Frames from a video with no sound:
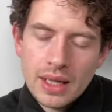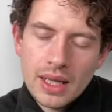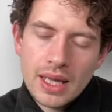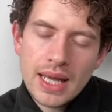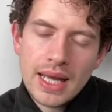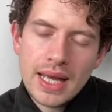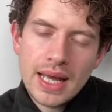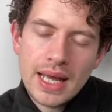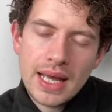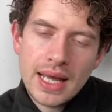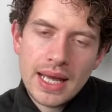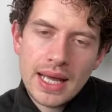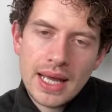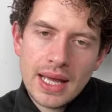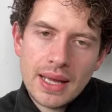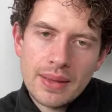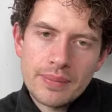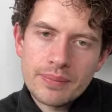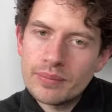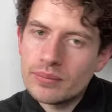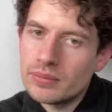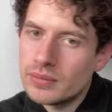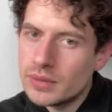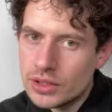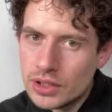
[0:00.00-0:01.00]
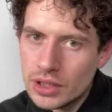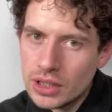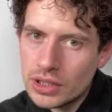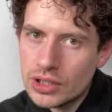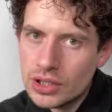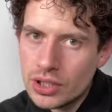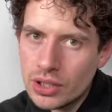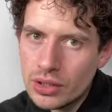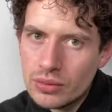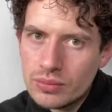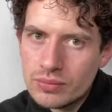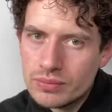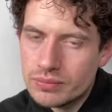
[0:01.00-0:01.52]
There's only
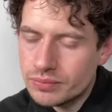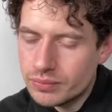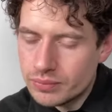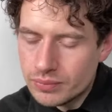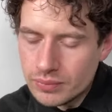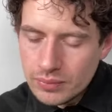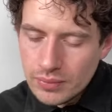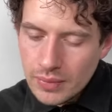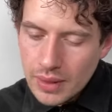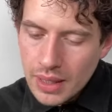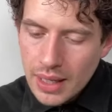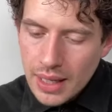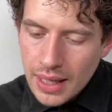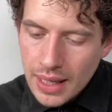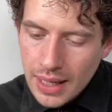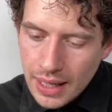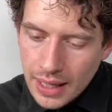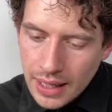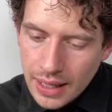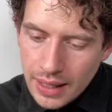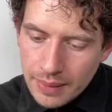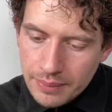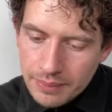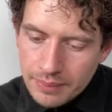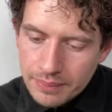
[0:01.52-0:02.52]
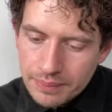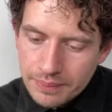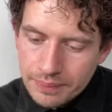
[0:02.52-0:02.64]
two. At